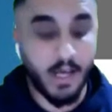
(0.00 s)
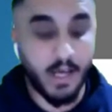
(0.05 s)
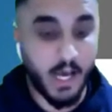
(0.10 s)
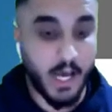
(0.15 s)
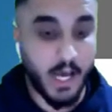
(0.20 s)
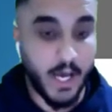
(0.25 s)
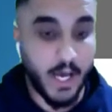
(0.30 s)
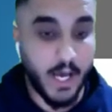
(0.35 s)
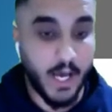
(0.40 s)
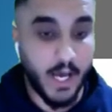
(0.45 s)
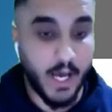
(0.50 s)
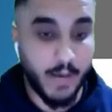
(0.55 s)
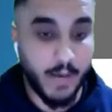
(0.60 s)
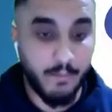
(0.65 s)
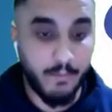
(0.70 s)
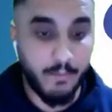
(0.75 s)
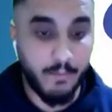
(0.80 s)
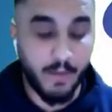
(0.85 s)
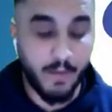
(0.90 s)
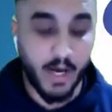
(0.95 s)

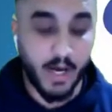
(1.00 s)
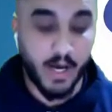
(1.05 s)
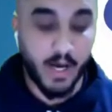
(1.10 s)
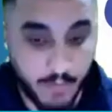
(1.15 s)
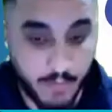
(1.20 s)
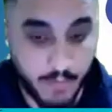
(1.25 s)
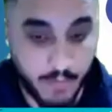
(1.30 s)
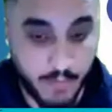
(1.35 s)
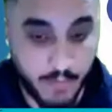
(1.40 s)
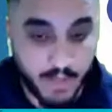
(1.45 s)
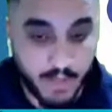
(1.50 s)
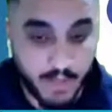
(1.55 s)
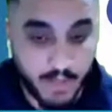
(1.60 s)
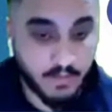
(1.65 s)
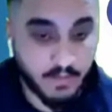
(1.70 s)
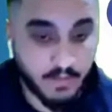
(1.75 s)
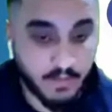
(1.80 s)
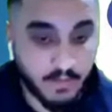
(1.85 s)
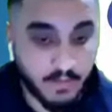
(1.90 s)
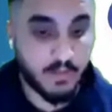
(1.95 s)
by one of my
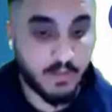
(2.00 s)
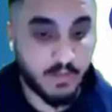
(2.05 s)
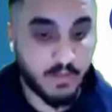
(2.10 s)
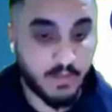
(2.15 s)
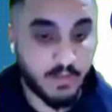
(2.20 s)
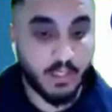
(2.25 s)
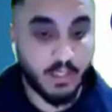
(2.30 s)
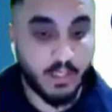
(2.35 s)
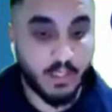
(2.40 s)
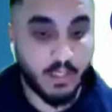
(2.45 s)
professors.